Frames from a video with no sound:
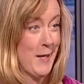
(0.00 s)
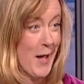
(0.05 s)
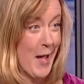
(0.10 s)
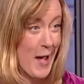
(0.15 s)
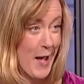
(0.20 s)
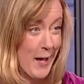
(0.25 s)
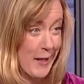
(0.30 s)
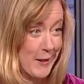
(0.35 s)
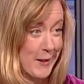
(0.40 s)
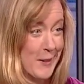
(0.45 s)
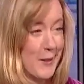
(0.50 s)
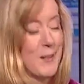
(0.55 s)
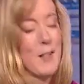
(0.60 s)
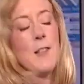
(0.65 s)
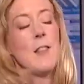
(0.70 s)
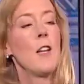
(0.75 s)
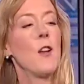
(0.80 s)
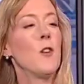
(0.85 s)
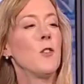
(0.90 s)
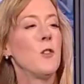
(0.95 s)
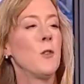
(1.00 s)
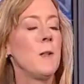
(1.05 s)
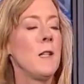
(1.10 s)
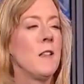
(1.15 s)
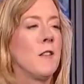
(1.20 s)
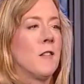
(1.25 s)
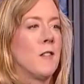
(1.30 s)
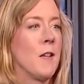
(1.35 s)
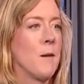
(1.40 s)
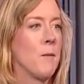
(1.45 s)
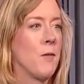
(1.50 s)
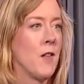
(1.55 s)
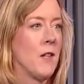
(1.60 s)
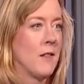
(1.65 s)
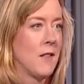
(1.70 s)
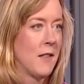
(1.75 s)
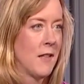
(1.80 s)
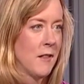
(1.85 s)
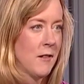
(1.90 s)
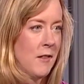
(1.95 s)
Yes. They also eat the same thing
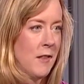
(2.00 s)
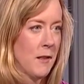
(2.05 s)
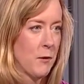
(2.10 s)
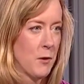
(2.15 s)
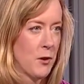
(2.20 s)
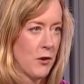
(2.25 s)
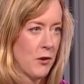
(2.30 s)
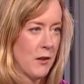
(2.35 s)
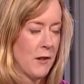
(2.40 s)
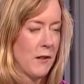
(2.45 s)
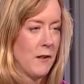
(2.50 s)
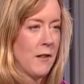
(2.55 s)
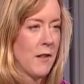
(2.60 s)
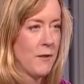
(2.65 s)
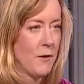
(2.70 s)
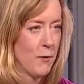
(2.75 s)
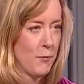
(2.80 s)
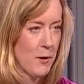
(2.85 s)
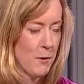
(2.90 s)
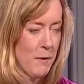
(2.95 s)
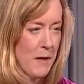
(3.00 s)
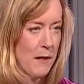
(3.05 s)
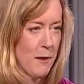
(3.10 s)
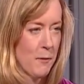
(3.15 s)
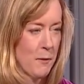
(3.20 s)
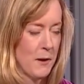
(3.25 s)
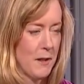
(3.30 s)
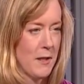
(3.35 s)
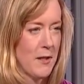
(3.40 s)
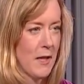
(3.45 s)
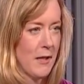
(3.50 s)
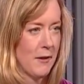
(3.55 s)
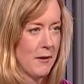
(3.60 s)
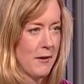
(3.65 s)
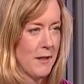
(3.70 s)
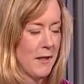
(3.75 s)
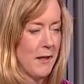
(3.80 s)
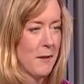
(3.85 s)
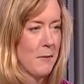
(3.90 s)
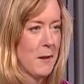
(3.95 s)
the kids eat, which is an incentive to make it really
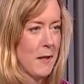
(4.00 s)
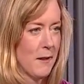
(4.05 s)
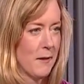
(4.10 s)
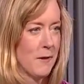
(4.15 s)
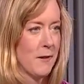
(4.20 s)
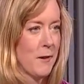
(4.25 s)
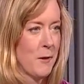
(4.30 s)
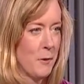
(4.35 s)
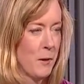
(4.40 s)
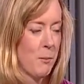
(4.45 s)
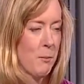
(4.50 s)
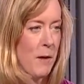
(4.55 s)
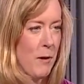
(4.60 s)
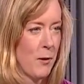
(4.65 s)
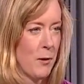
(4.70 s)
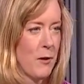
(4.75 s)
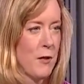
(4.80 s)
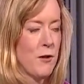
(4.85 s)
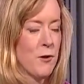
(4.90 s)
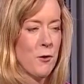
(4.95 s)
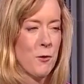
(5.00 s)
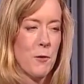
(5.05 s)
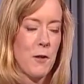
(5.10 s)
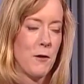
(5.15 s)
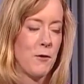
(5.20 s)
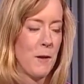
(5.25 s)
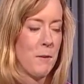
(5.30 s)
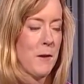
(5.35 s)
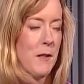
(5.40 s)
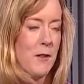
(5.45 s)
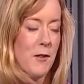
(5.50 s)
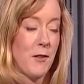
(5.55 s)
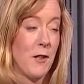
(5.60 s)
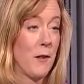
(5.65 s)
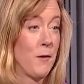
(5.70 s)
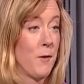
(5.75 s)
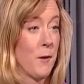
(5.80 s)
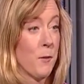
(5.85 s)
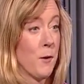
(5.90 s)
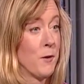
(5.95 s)
tasty, because you can bet the teachers would have something to say
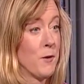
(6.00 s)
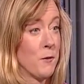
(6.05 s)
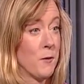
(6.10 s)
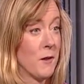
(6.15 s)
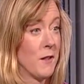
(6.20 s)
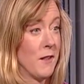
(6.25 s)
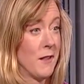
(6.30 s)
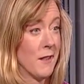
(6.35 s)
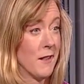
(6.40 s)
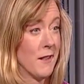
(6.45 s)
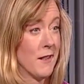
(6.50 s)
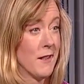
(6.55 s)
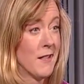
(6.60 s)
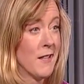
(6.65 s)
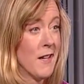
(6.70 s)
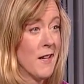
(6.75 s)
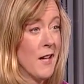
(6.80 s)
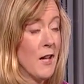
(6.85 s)
if it wasn't really good.